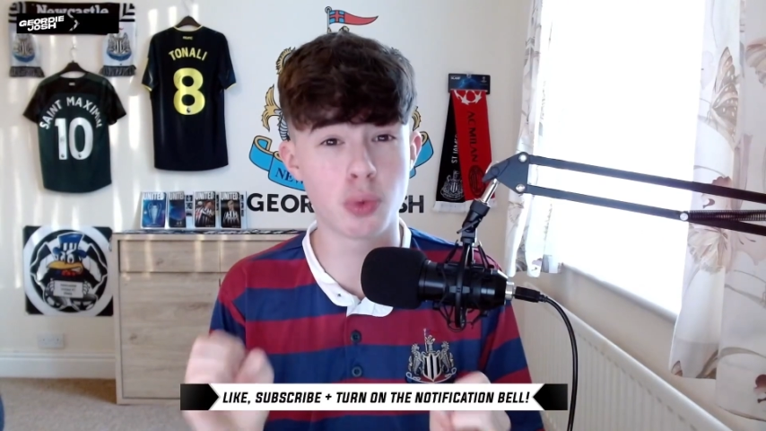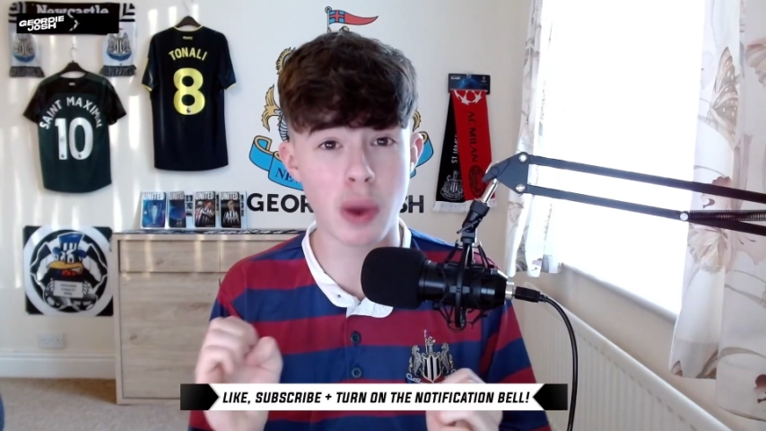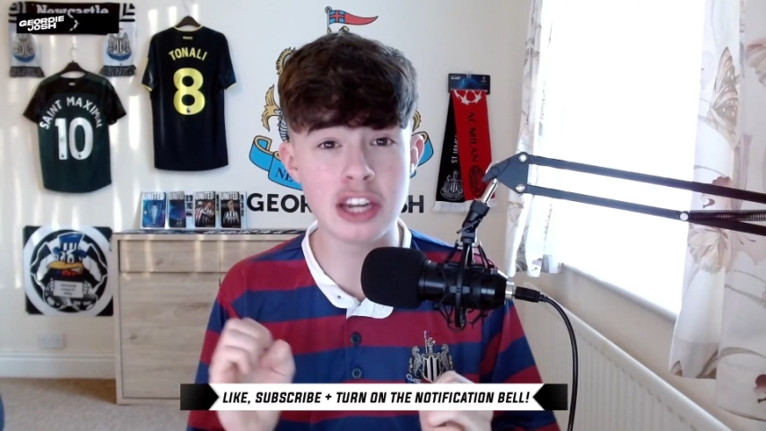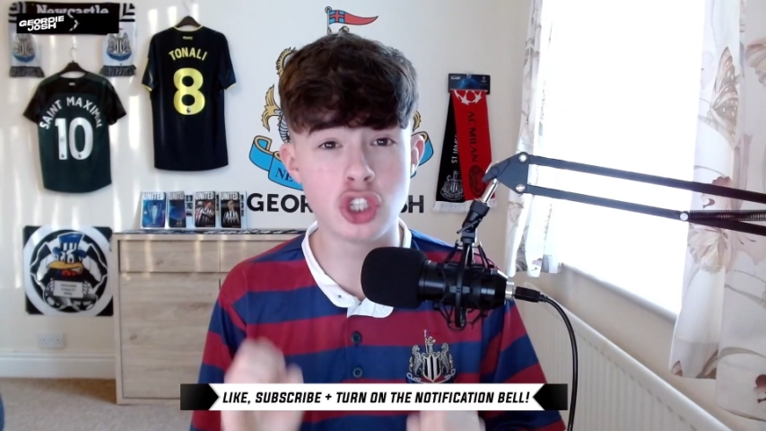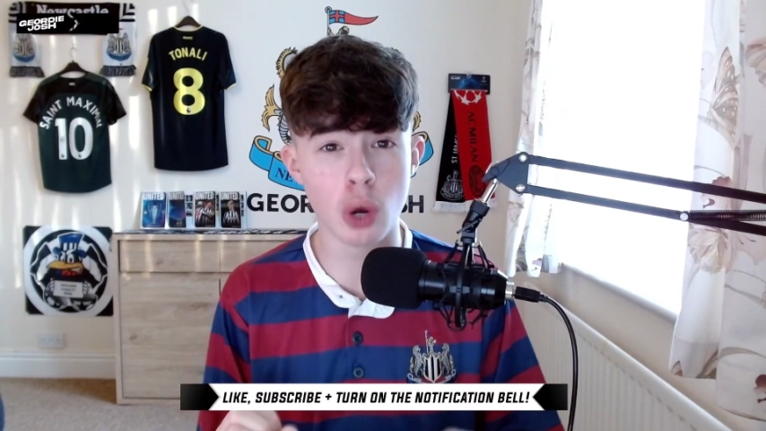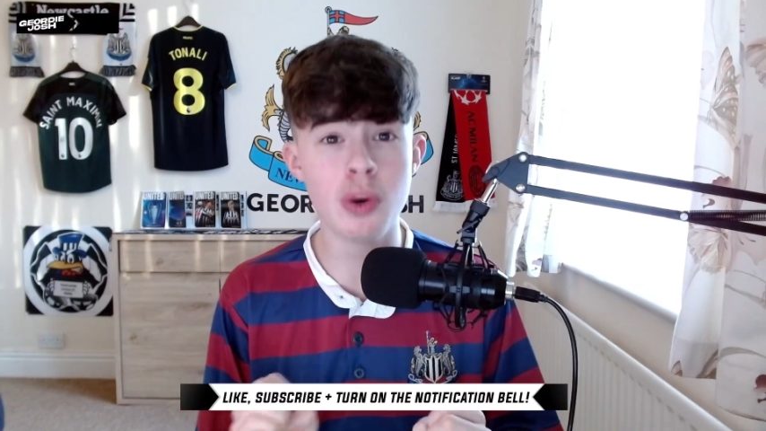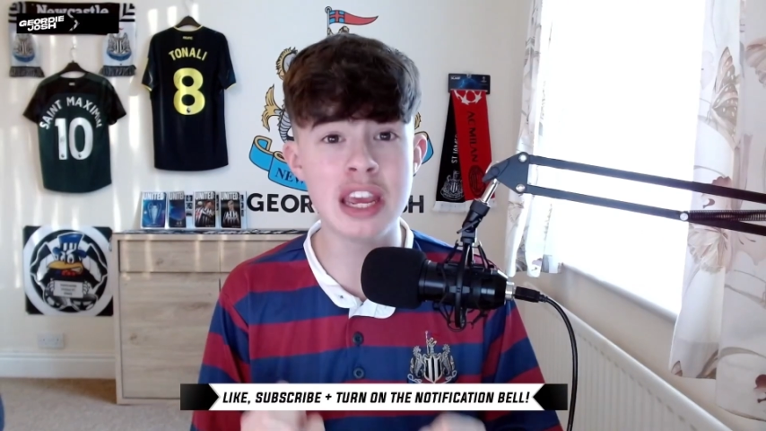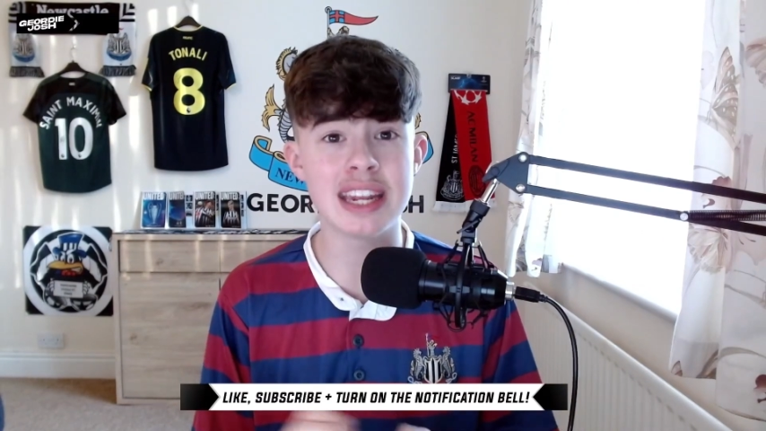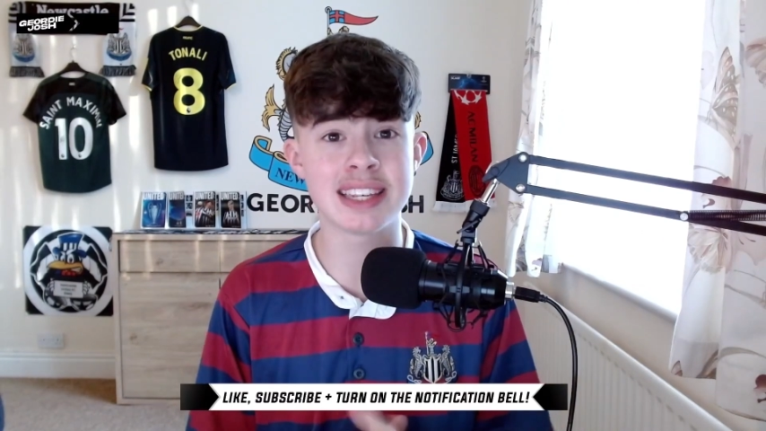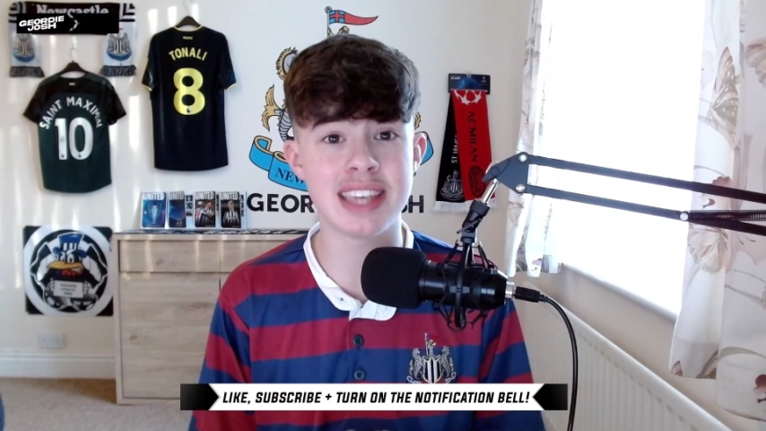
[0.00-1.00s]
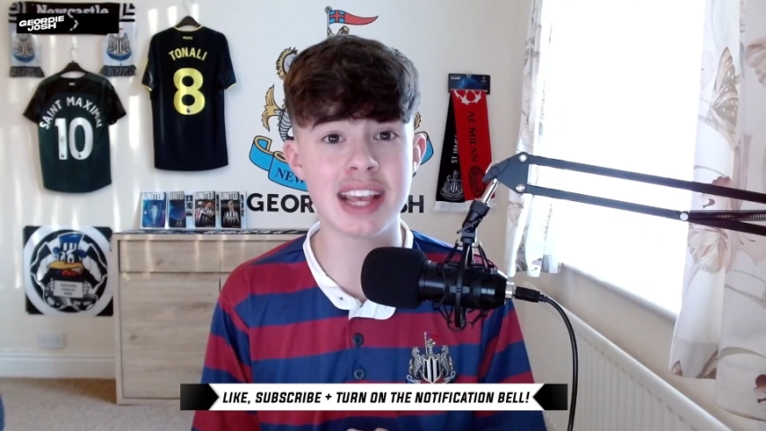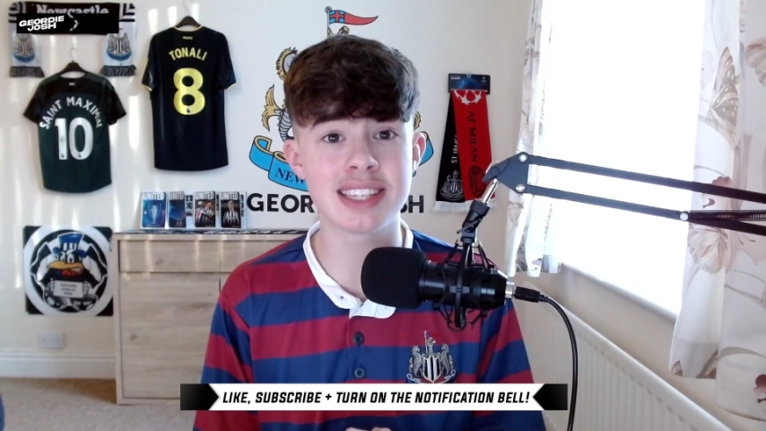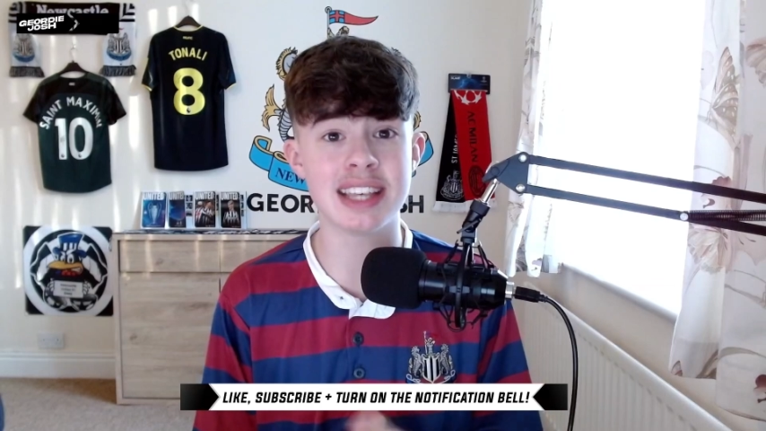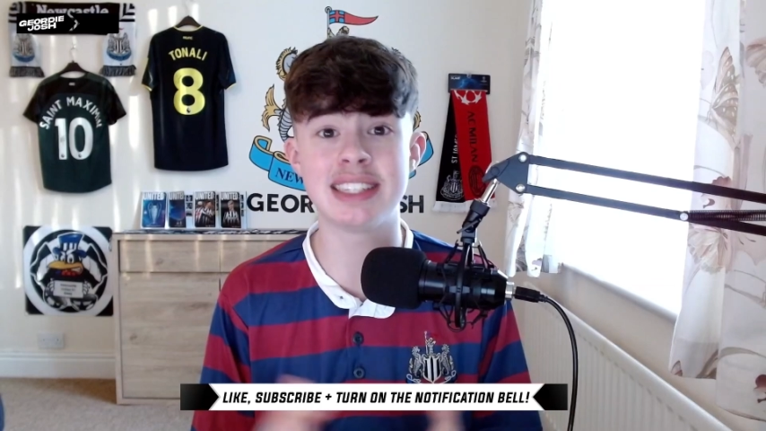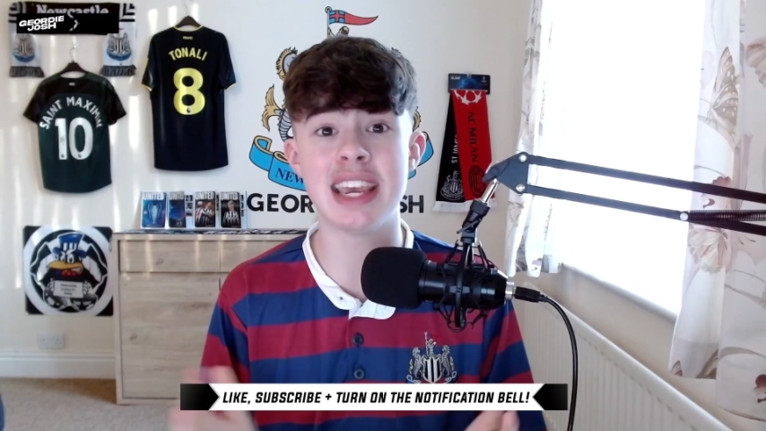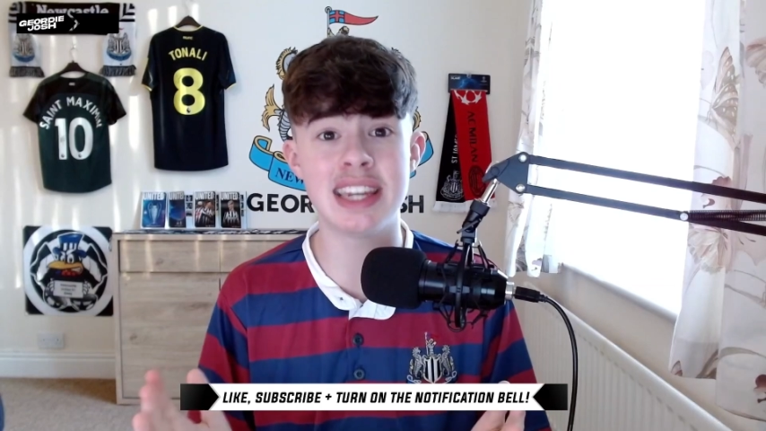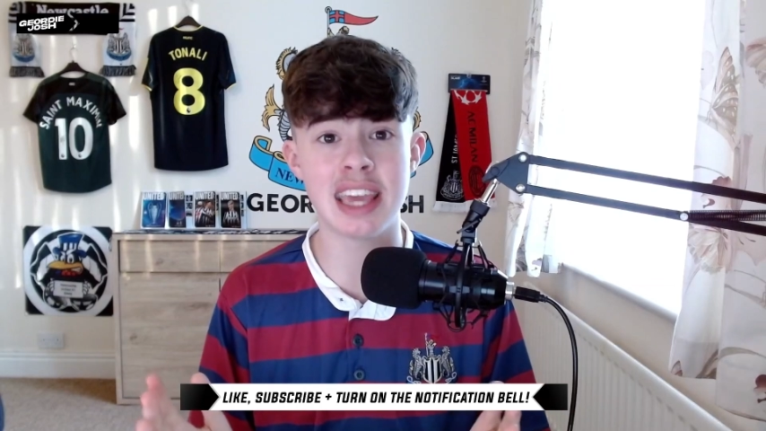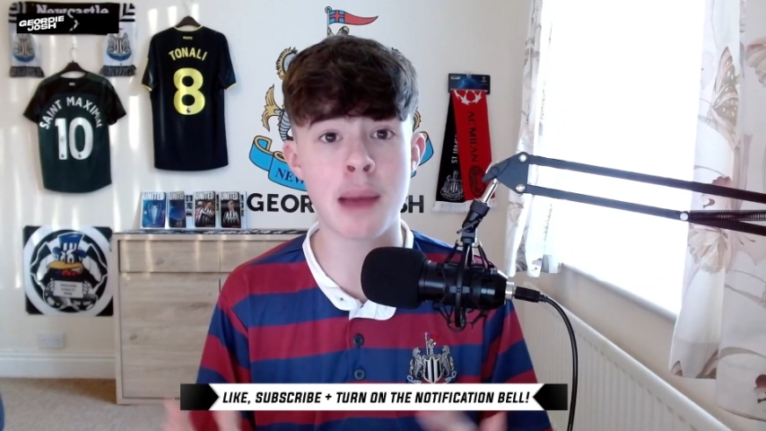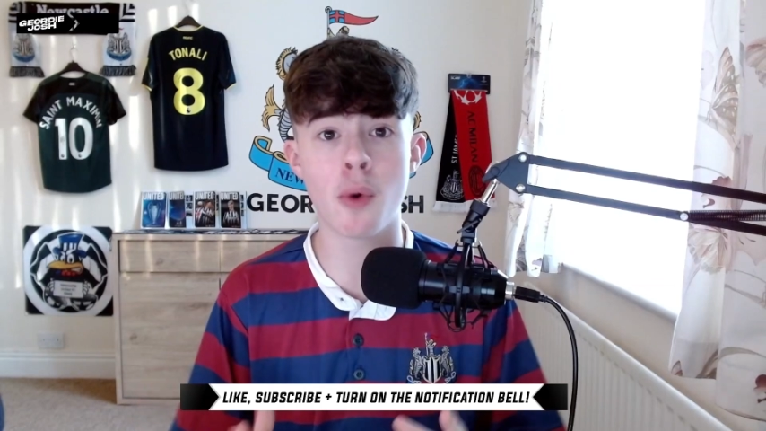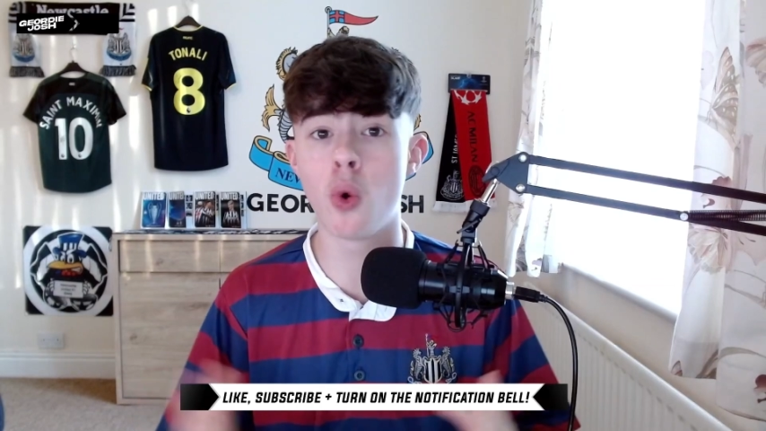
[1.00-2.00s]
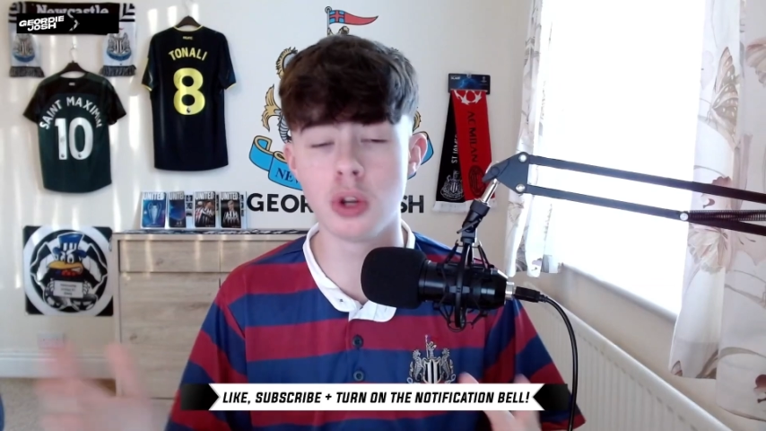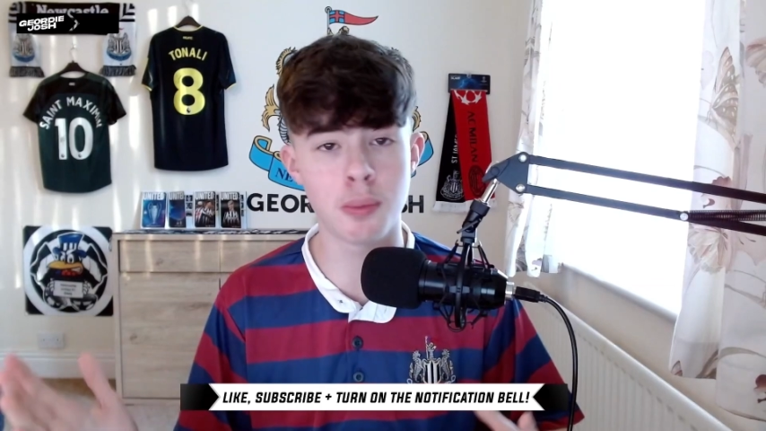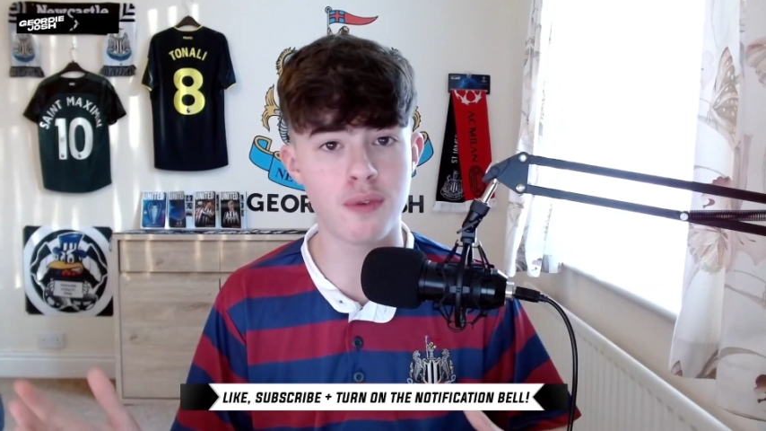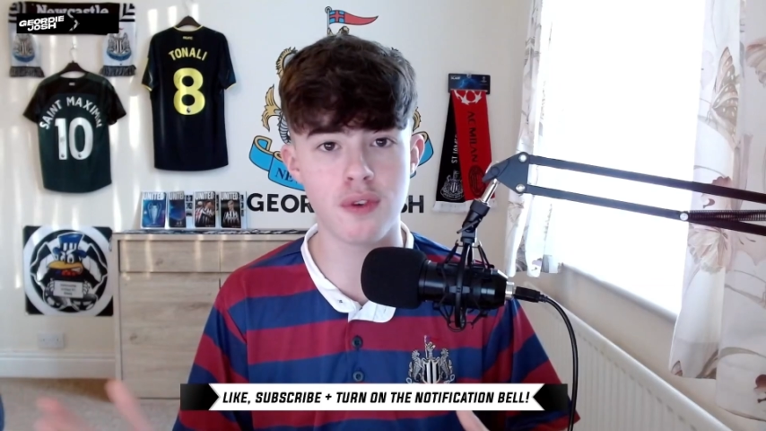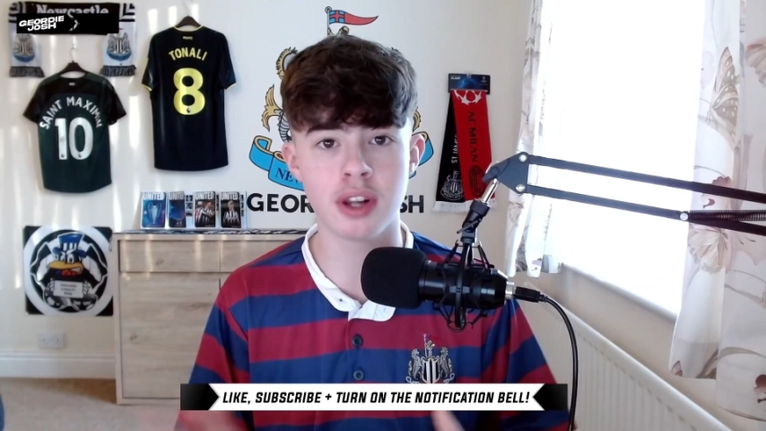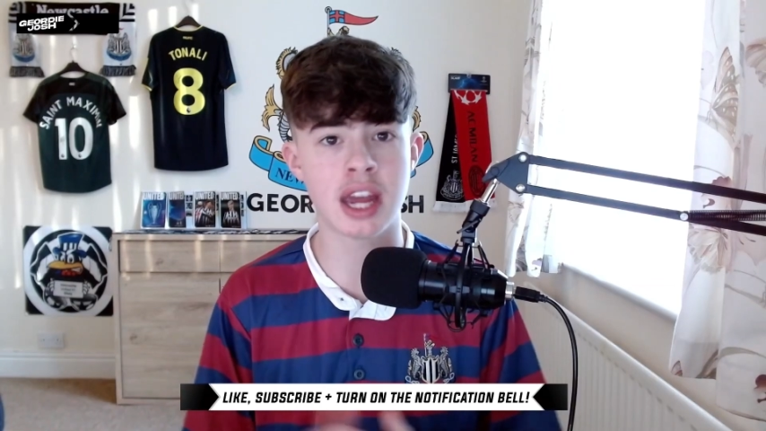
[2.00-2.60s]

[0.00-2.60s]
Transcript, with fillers: We do need a six, a CDM, a midfielder,